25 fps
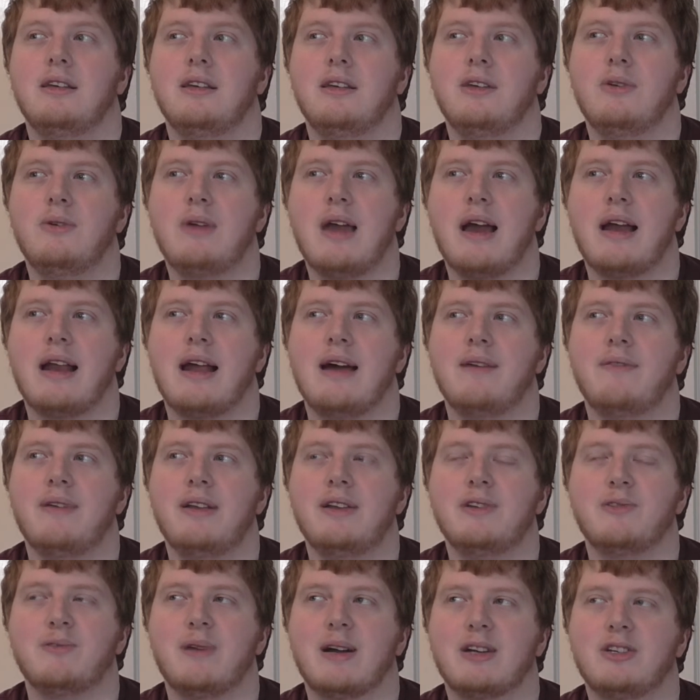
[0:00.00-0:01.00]
you can have
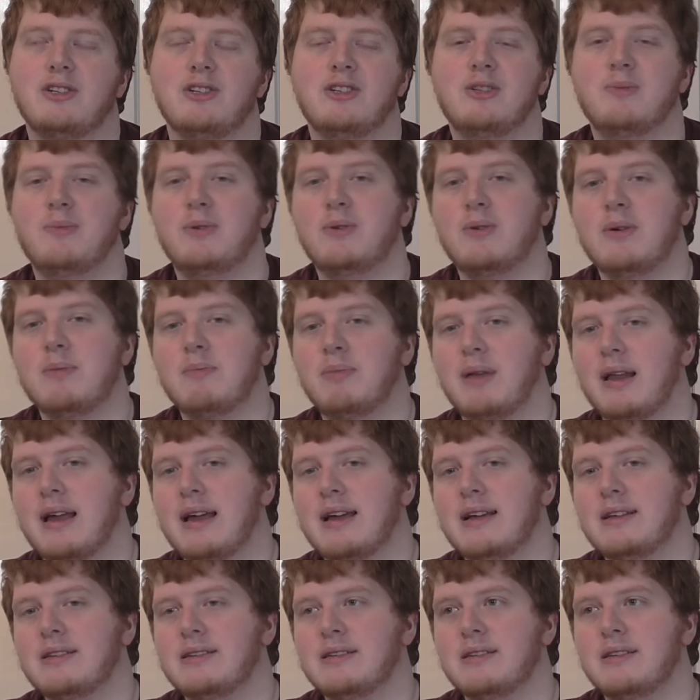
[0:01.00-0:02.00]
interactions between
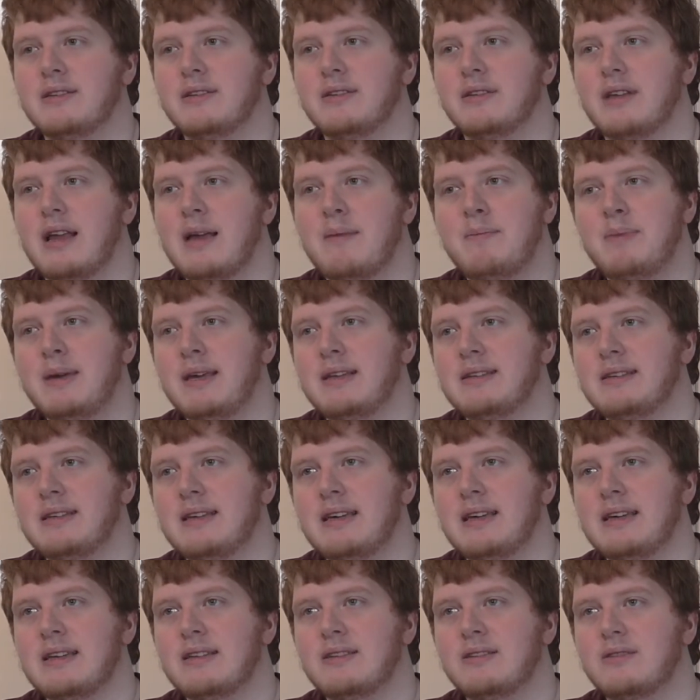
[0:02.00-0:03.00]
players and
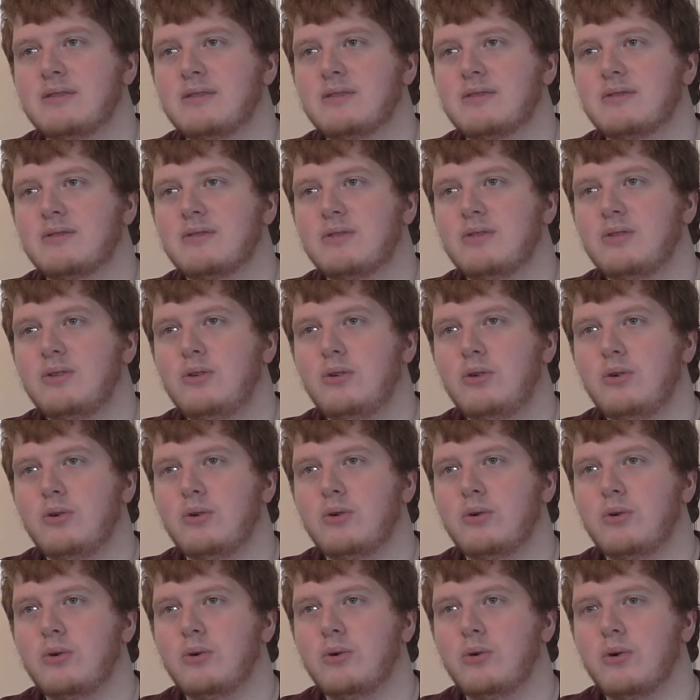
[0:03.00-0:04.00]
NPCs
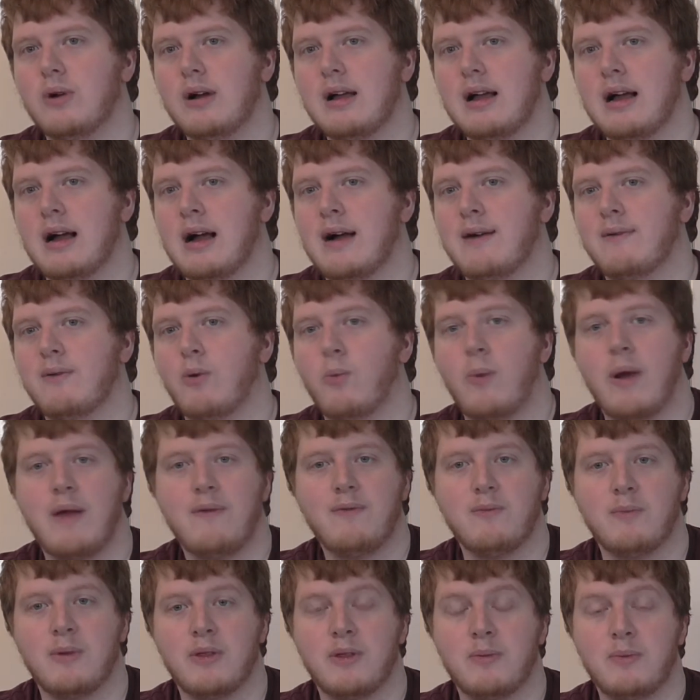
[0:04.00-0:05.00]
who are away
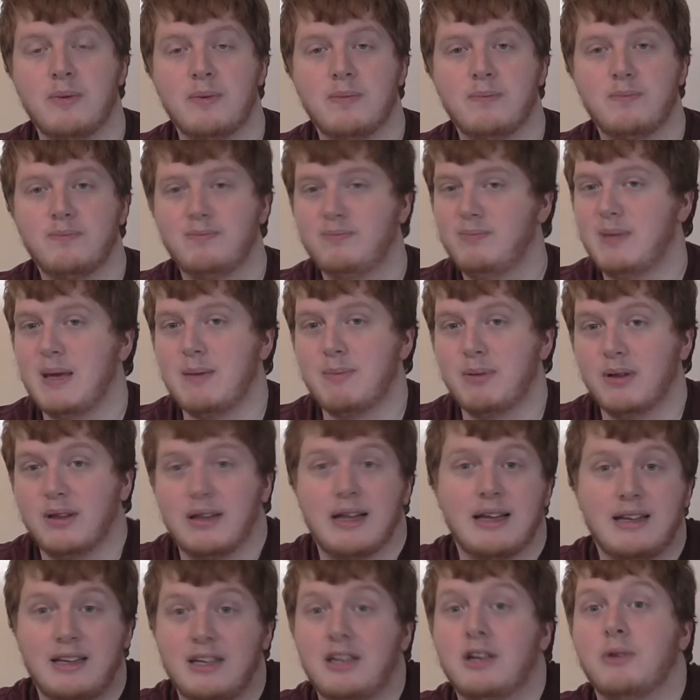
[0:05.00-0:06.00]
from other people,
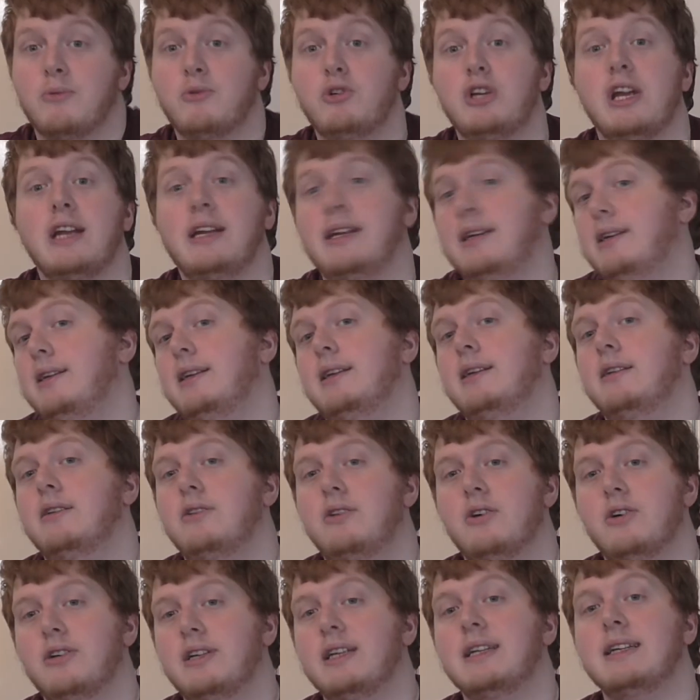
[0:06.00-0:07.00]
like, shady,
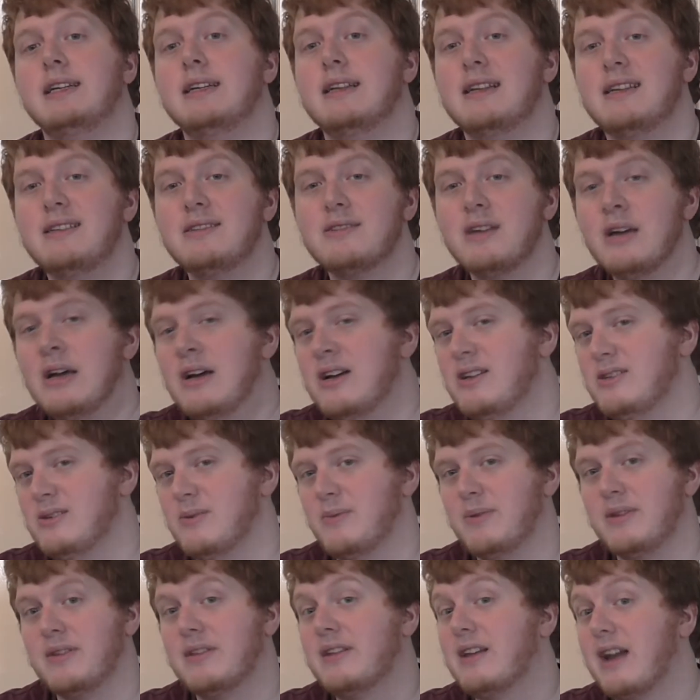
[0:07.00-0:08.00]
dirty dealings,
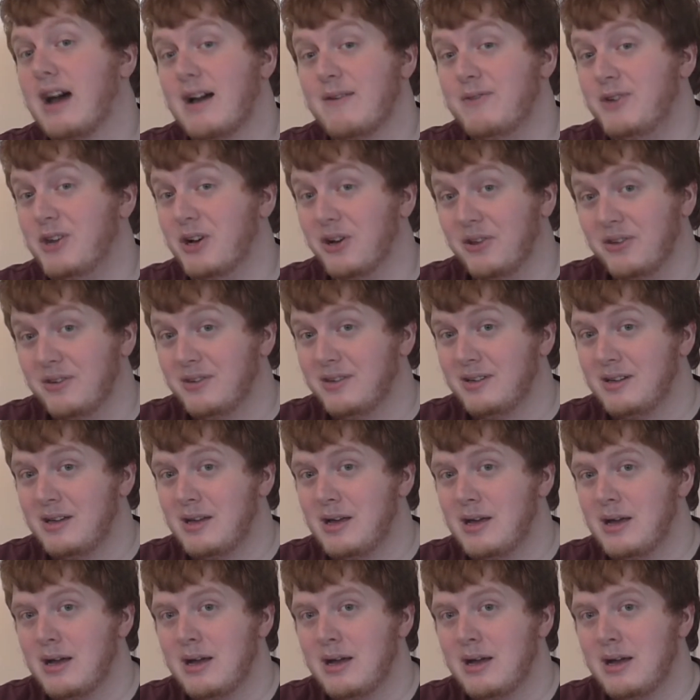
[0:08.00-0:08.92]
something that I've done.